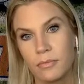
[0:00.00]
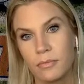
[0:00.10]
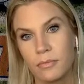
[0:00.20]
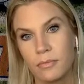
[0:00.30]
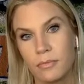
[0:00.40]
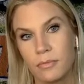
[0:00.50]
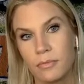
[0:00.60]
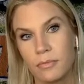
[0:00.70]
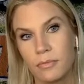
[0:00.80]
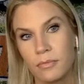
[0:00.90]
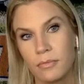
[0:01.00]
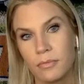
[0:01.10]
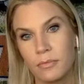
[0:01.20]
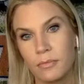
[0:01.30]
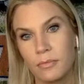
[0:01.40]

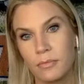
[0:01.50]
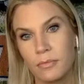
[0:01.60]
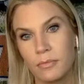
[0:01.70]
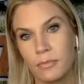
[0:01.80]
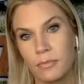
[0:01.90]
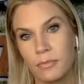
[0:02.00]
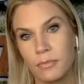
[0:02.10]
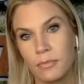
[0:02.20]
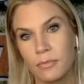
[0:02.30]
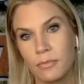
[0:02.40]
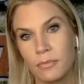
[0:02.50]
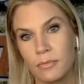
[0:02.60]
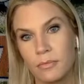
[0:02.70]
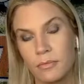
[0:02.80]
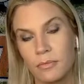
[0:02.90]

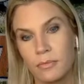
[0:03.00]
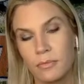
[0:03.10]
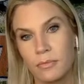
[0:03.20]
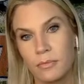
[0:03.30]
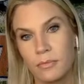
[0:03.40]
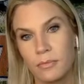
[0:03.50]
(not speaking)